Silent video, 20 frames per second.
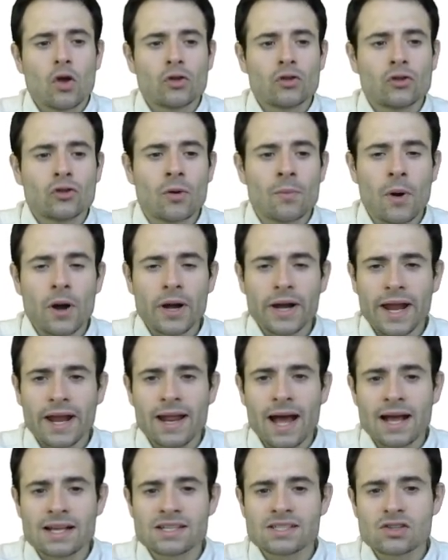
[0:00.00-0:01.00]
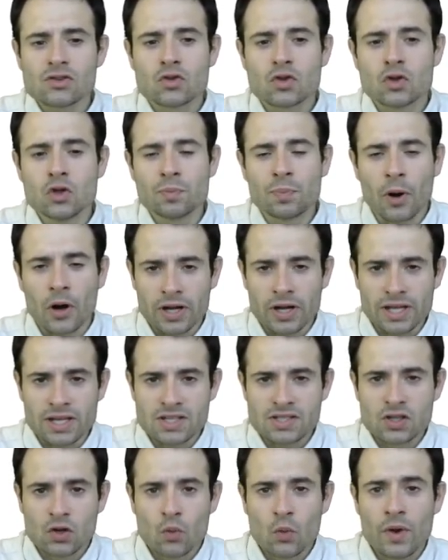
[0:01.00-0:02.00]
the market has two
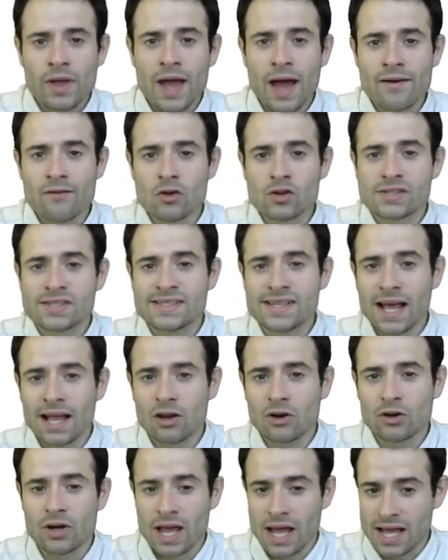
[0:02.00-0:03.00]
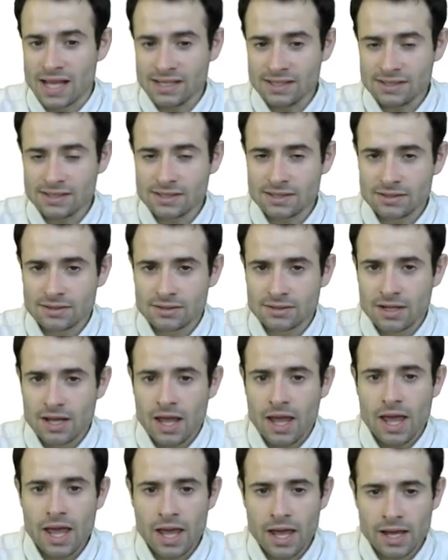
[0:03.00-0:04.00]
parties. We have a seller S
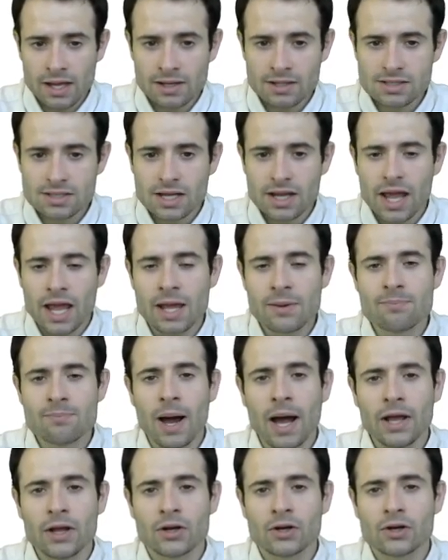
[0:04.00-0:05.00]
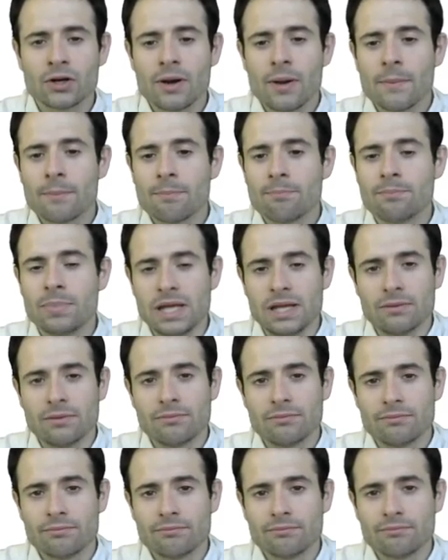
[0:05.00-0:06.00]
and a buyer B.
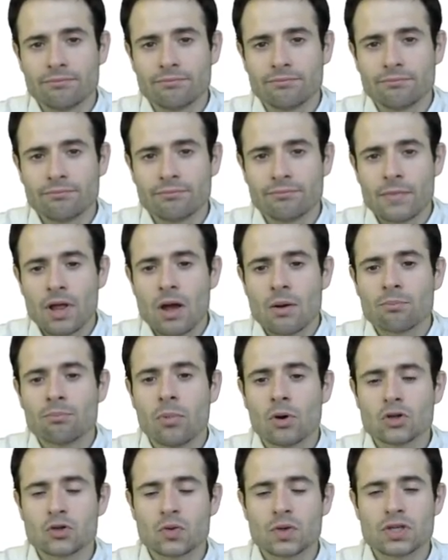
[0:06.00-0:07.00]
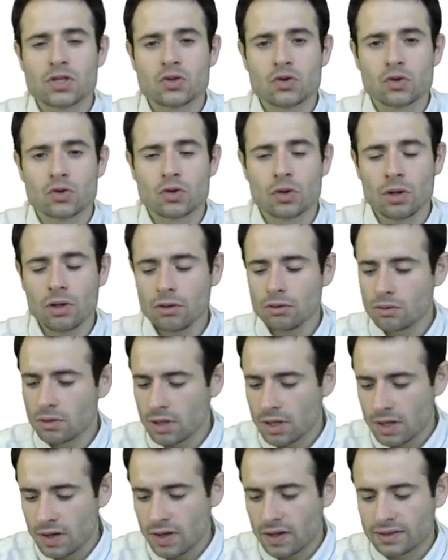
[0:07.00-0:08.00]
Both Swiss neutral.
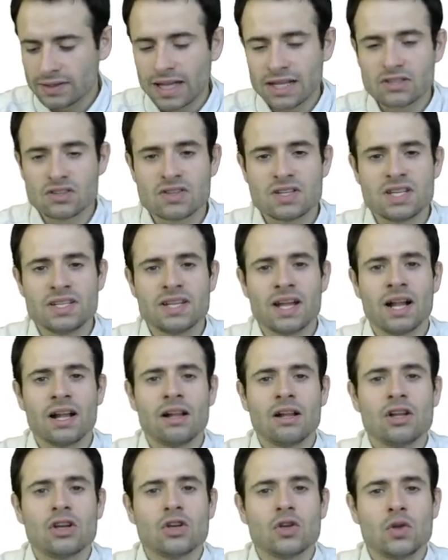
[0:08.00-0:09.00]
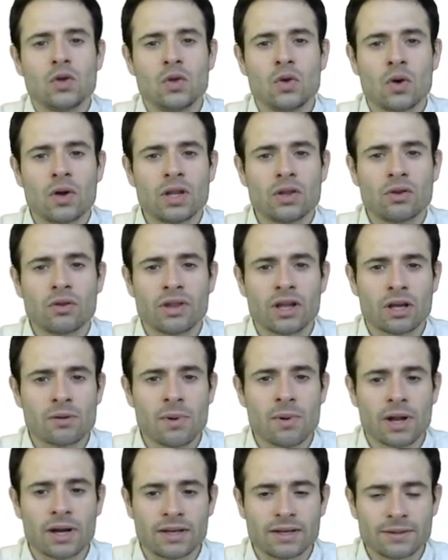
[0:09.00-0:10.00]
That's a detail. You don't need to think
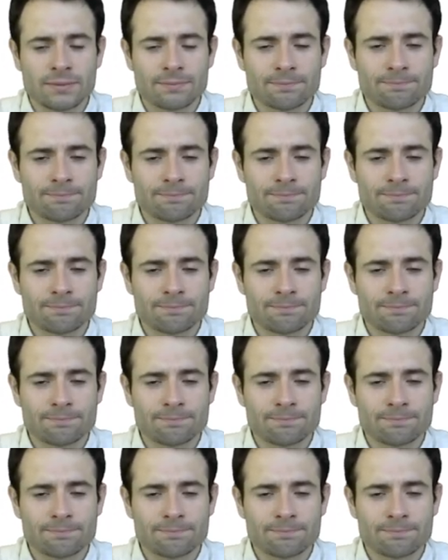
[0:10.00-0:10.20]
about it.